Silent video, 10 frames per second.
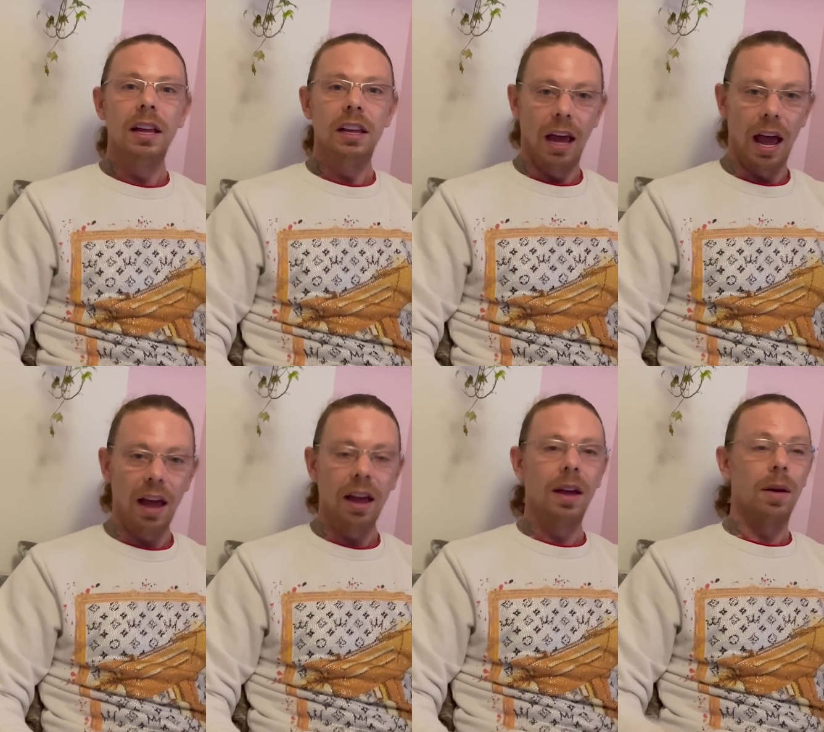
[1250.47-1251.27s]

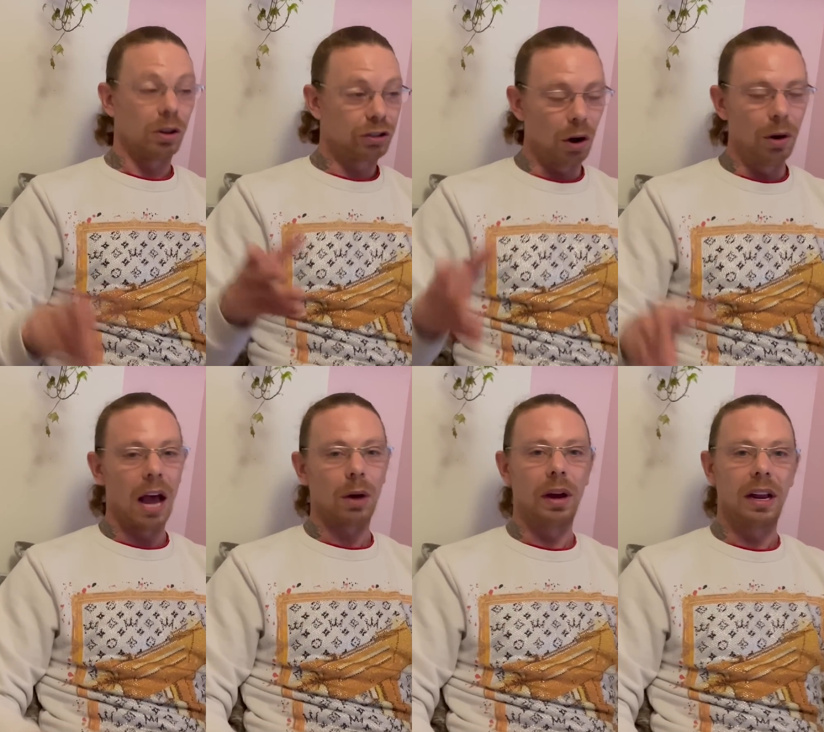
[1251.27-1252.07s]
Yeah, I'll show you
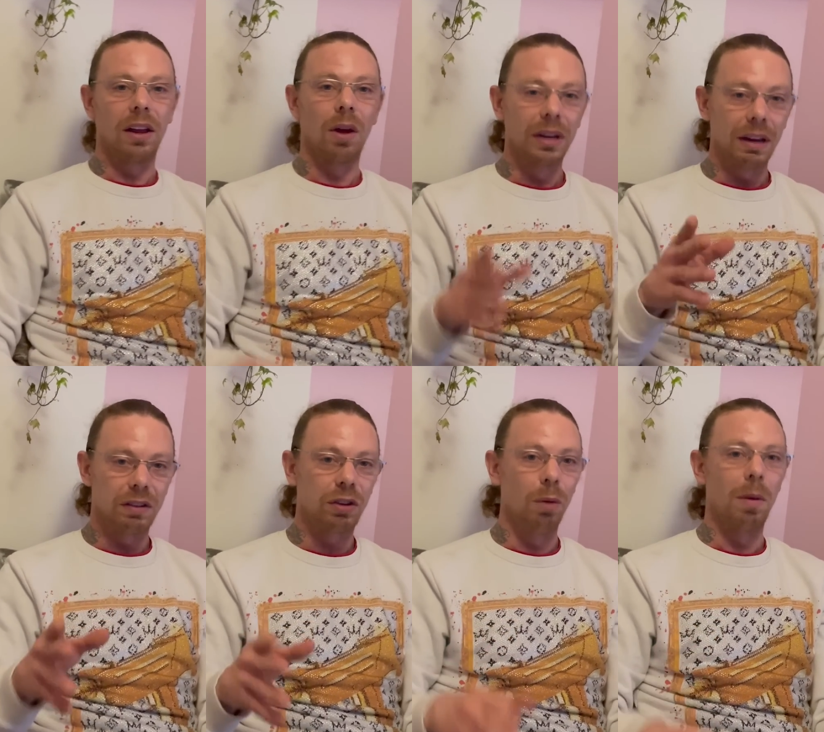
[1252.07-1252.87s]
that quickly. I don't want to give
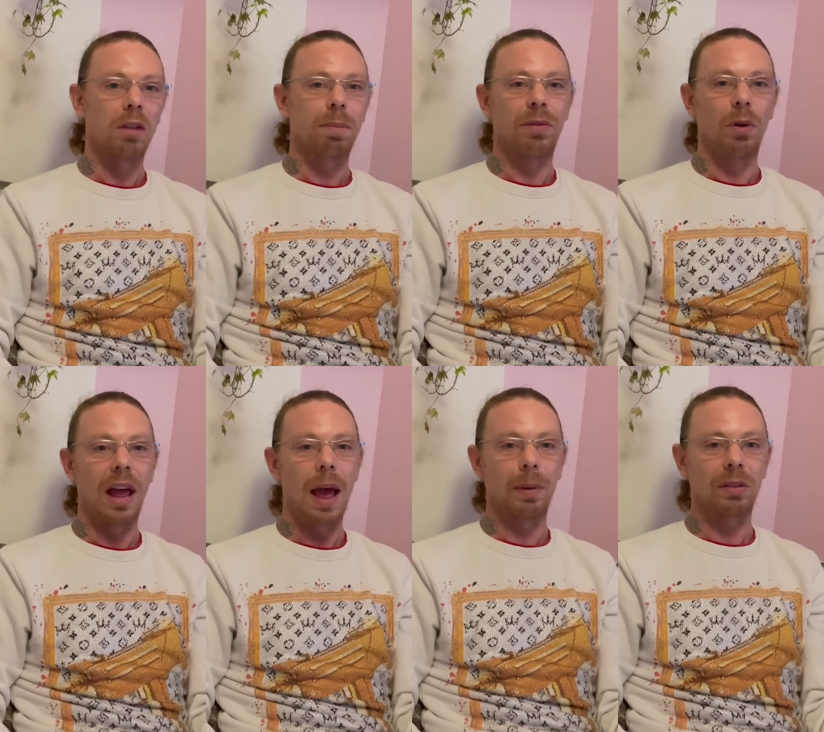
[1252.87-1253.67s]
you too much before
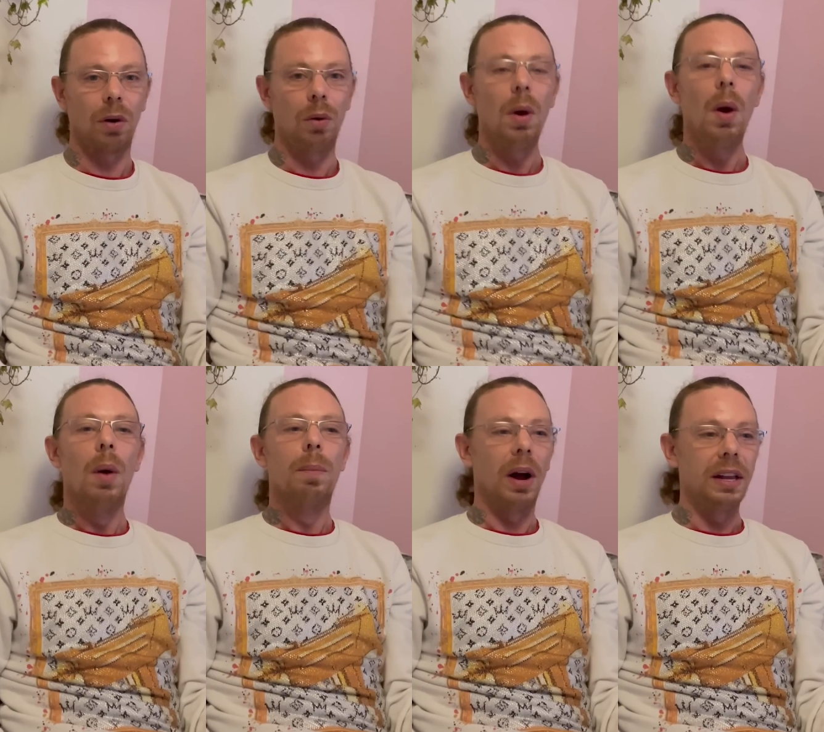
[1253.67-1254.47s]
the episode.
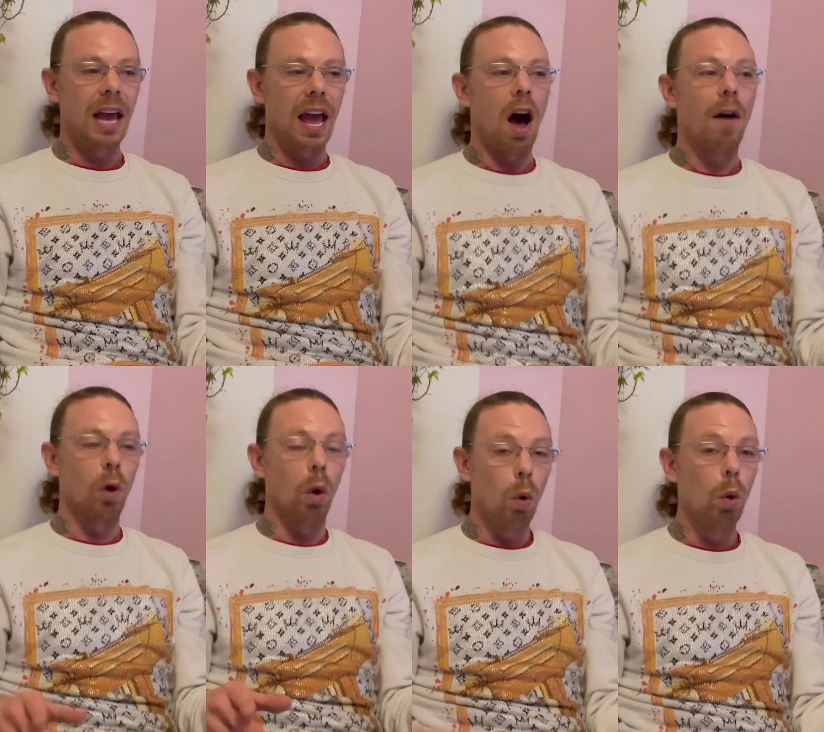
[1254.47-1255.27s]
But yeah,
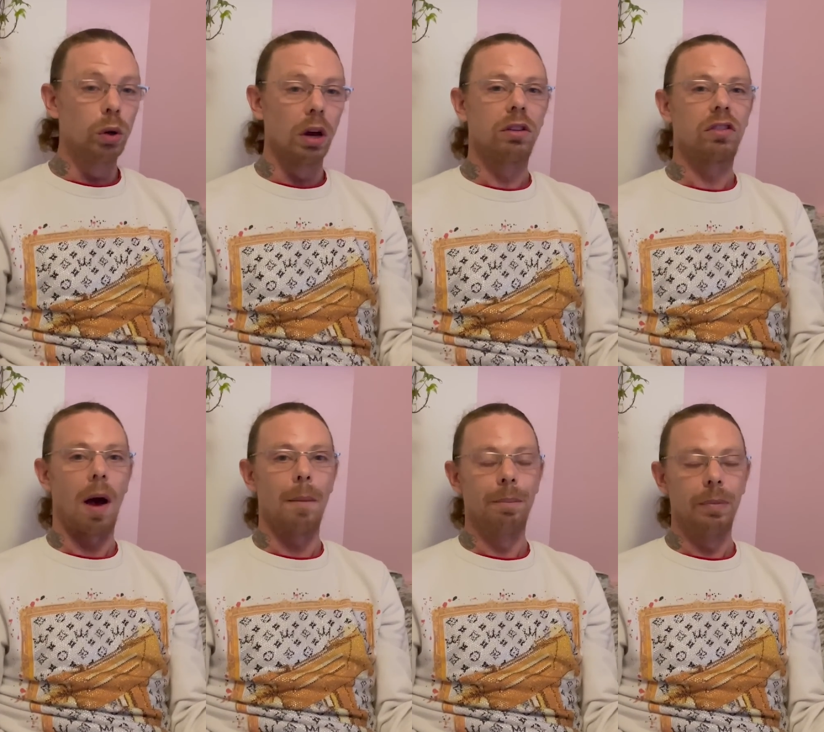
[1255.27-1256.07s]
I've ordered
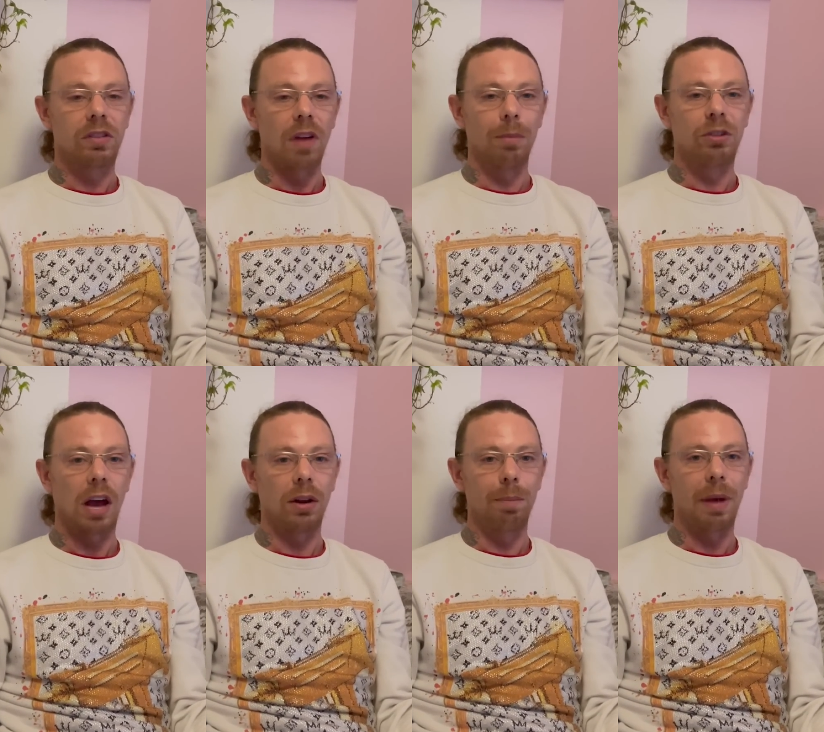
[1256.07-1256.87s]
some
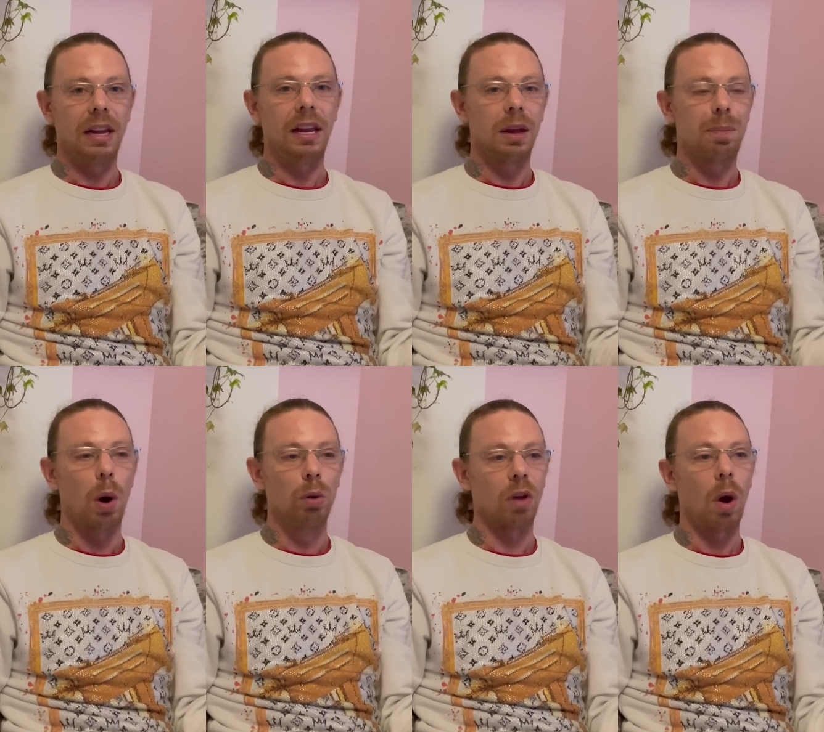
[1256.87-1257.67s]
Shadon Benny in the
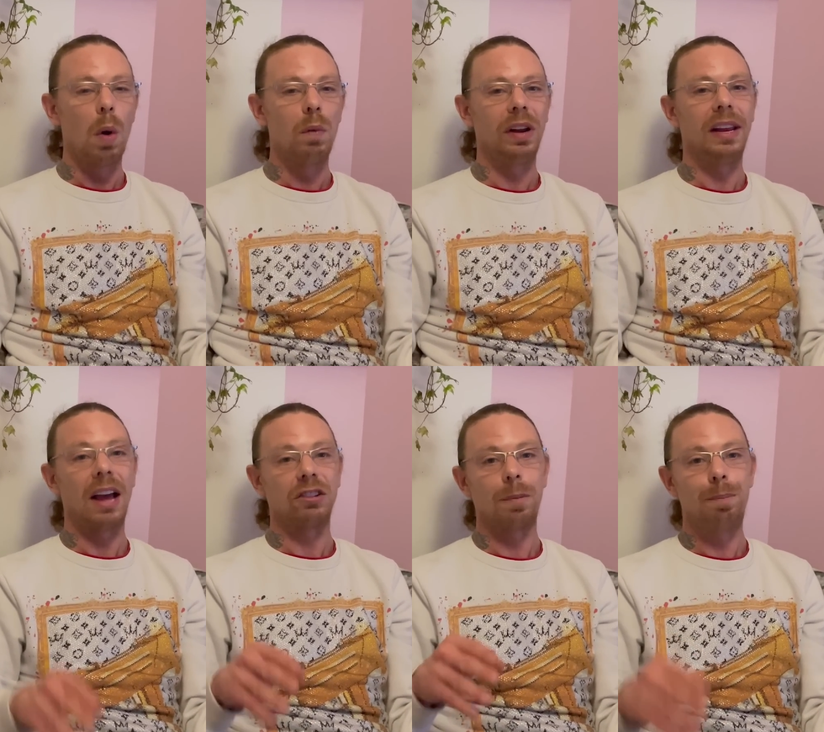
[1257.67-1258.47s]
post, so hopefully
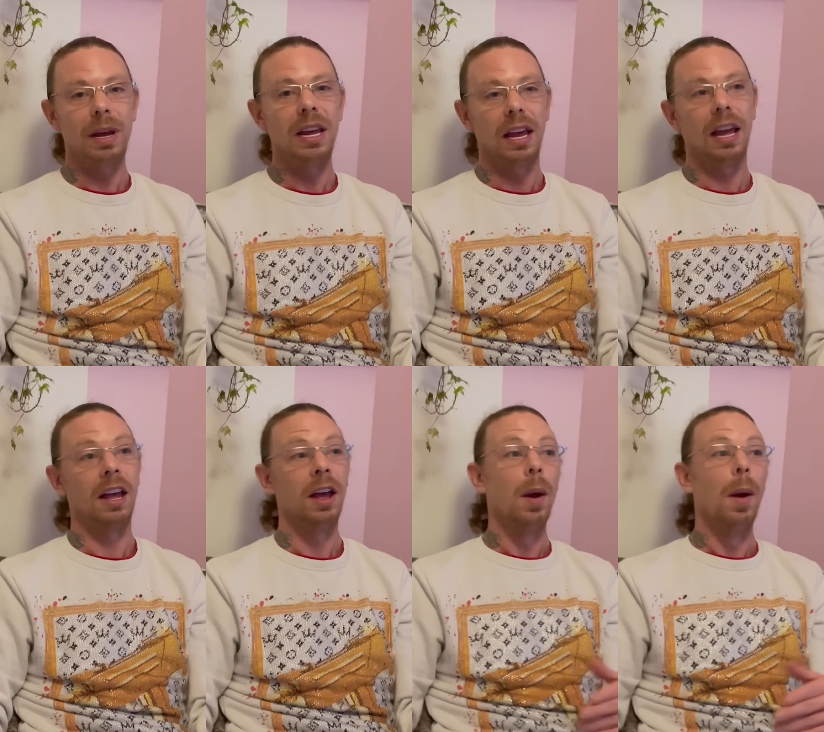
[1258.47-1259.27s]
that should be here